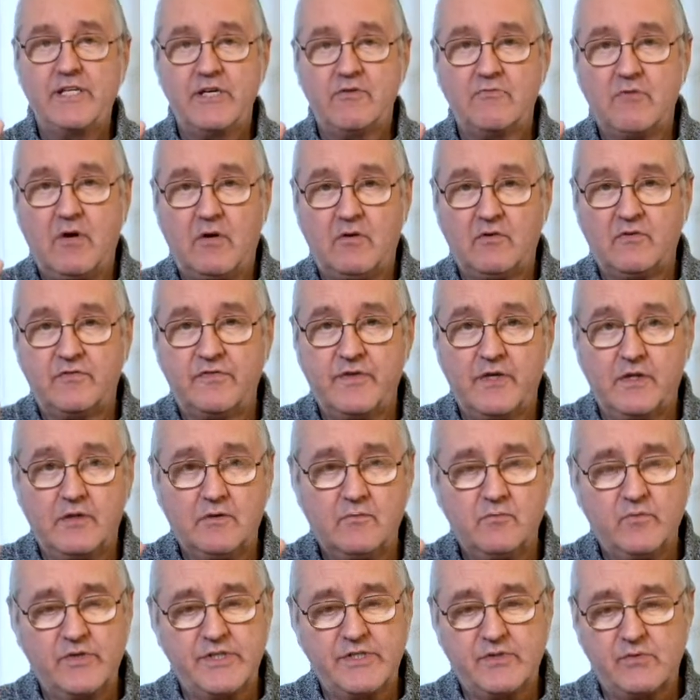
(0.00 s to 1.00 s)
roll film,
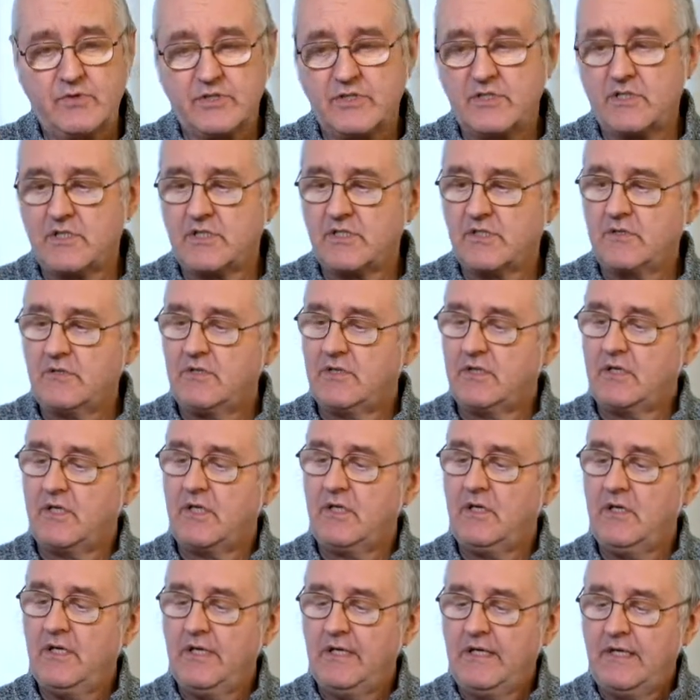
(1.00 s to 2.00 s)
which was the,